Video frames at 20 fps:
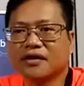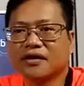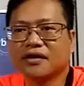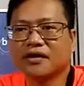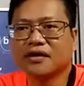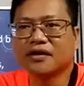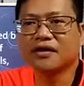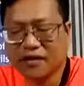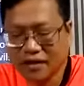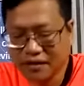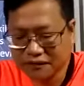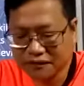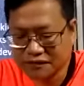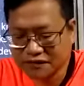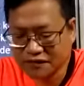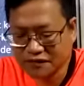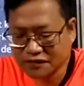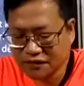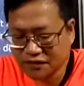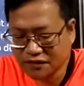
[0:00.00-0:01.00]
thefts.
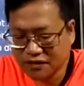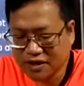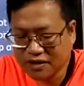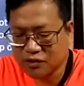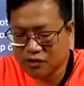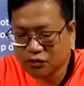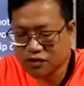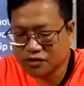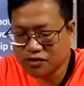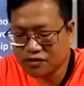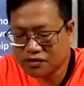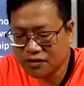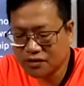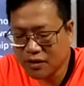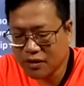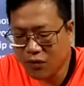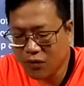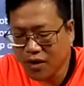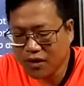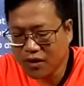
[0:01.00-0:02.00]
So that is the
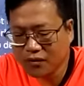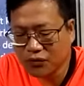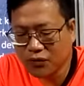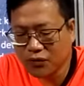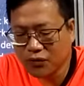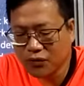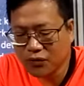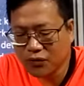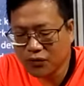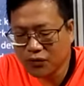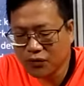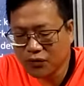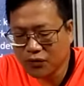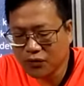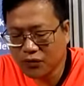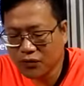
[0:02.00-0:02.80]
one we are going